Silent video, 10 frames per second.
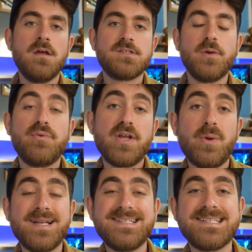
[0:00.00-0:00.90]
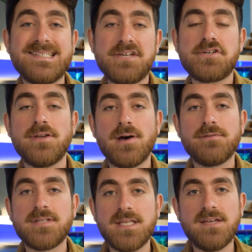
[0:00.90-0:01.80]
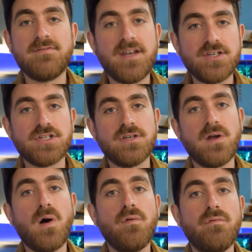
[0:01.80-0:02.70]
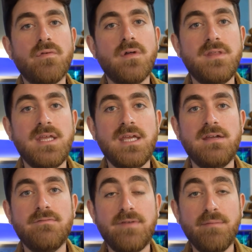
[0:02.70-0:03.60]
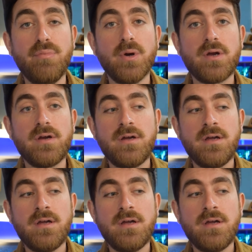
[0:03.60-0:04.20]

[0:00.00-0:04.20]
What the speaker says: So in pretty quick succession after the invention of the flipbook,